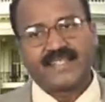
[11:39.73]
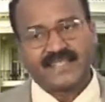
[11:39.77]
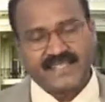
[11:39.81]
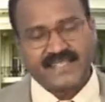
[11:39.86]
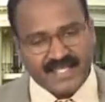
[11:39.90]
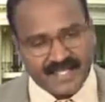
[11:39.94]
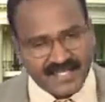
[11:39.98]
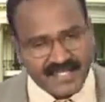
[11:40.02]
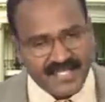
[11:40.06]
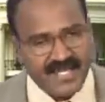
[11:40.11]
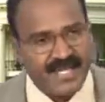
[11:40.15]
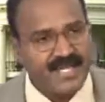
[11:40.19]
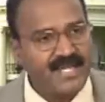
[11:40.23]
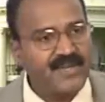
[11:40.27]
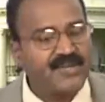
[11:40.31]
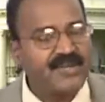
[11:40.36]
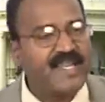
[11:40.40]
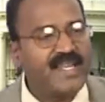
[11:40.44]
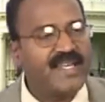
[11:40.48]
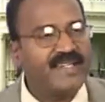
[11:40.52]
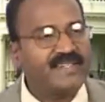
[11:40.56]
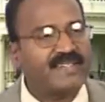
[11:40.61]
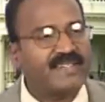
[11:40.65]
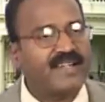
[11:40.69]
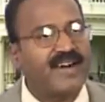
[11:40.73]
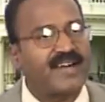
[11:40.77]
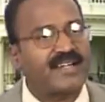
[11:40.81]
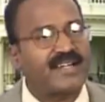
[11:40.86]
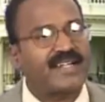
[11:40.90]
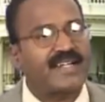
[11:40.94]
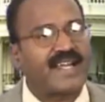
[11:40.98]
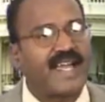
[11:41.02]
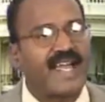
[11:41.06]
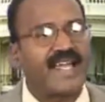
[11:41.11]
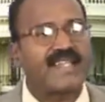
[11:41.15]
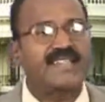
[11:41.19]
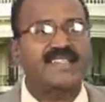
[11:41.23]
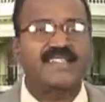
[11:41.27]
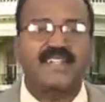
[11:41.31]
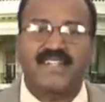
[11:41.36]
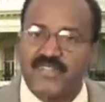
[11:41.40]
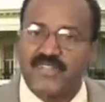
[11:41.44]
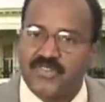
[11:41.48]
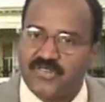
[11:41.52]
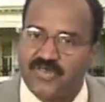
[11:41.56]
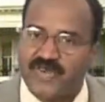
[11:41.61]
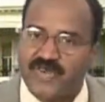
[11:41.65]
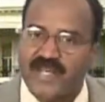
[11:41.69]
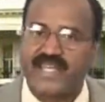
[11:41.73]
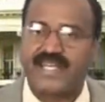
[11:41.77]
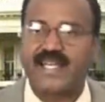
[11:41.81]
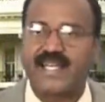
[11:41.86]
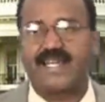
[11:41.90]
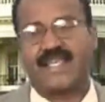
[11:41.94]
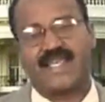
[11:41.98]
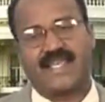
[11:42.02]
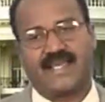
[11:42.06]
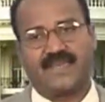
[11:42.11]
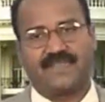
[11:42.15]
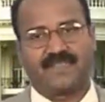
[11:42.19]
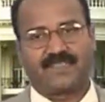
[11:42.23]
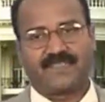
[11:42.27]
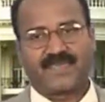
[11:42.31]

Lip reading: The schedule is organized numerically.